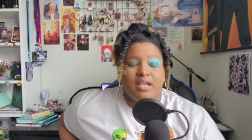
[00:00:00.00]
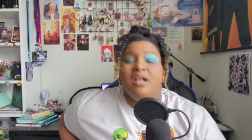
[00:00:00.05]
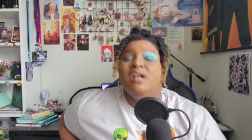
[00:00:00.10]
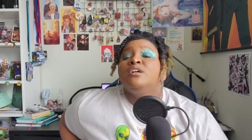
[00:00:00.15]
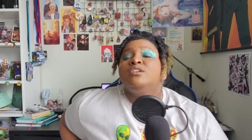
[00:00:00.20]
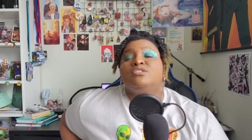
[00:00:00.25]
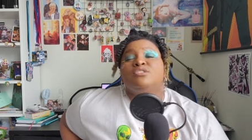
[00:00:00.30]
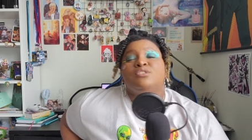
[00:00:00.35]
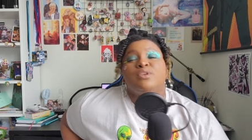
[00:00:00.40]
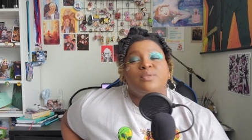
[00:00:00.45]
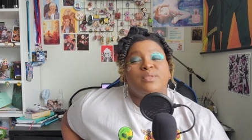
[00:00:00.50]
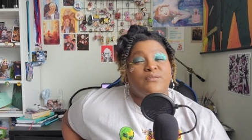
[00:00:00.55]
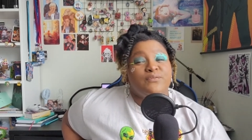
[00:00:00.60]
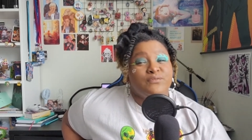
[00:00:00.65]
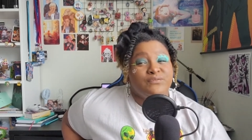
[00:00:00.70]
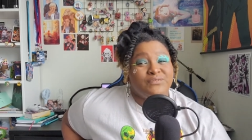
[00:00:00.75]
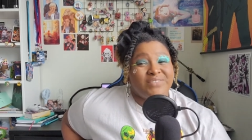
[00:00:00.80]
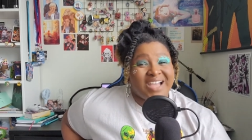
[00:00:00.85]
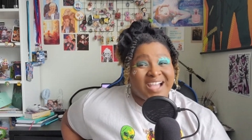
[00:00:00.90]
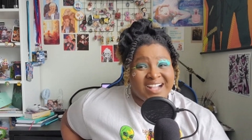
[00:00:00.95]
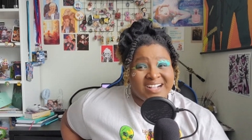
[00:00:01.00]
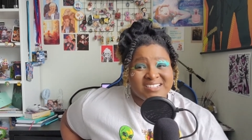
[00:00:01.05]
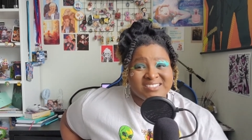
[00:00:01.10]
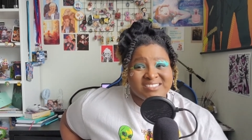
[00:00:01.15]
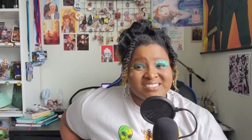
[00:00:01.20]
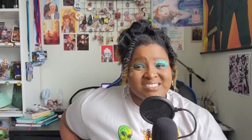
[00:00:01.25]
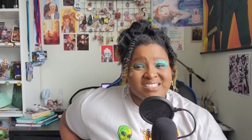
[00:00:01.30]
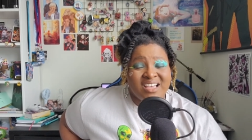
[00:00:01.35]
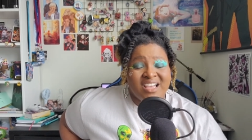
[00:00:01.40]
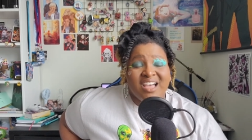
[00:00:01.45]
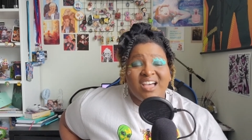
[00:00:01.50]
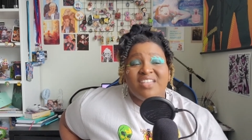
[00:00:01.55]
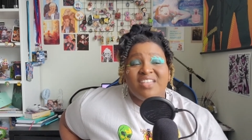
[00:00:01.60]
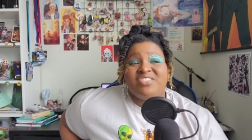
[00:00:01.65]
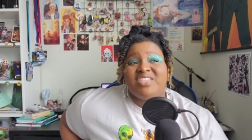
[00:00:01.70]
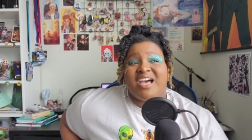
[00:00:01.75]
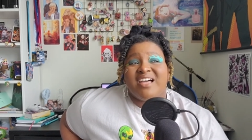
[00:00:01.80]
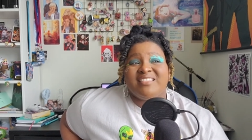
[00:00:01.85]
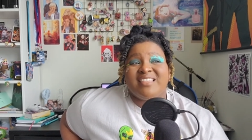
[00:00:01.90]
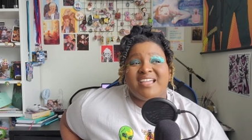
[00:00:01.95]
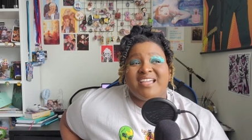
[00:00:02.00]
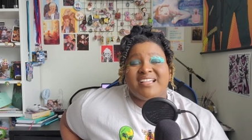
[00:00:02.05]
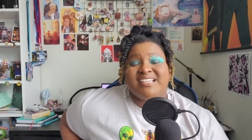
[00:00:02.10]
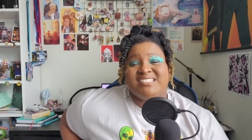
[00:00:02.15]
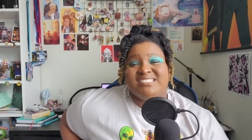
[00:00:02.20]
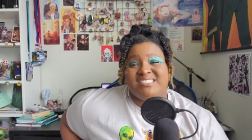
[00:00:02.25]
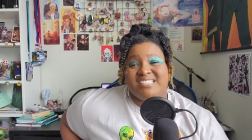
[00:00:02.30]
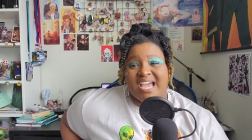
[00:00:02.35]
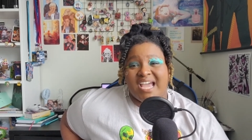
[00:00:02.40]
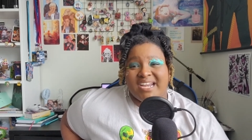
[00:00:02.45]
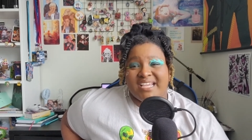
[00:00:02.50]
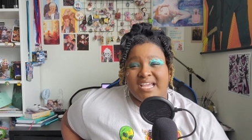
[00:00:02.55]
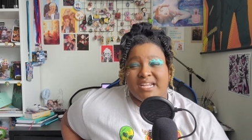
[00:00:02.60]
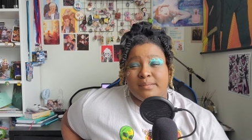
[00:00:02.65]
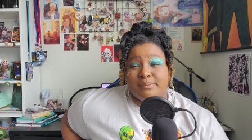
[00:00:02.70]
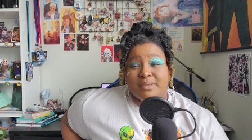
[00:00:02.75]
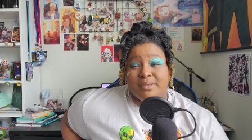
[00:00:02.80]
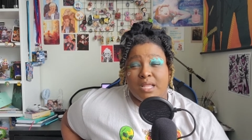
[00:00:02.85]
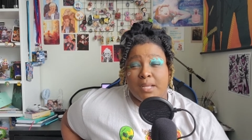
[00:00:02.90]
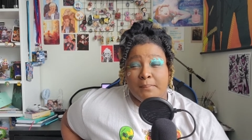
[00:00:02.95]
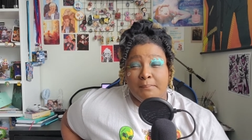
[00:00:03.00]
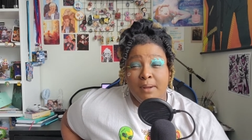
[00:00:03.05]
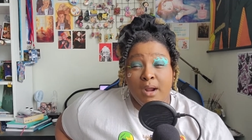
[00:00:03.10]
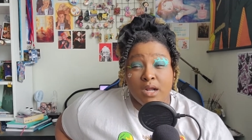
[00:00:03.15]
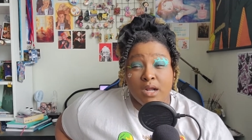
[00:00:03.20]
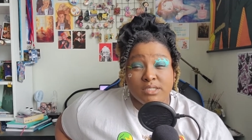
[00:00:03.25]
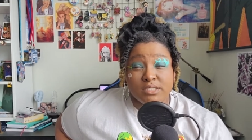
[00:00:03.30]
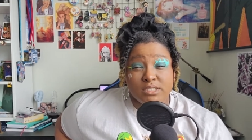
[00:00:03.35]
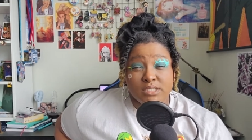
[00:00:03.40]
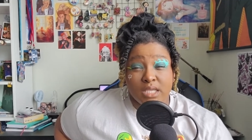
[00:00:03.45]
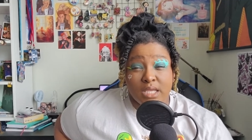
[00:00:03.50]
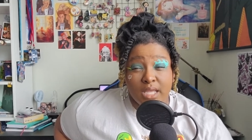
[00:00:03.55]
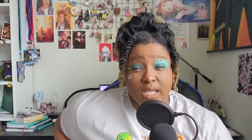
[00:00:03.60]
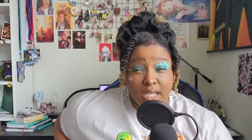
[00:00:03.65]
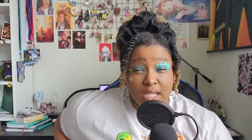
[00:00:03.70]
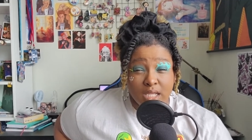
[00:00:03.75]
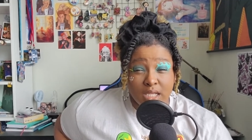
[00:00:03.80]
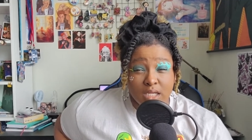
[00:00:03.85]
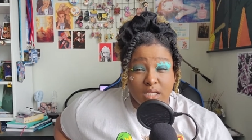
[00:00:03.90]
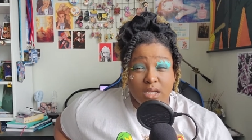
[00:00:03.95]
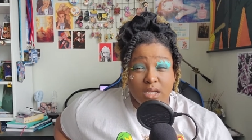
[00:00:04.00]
So the fact that, like, his daddy had to be like, Percy,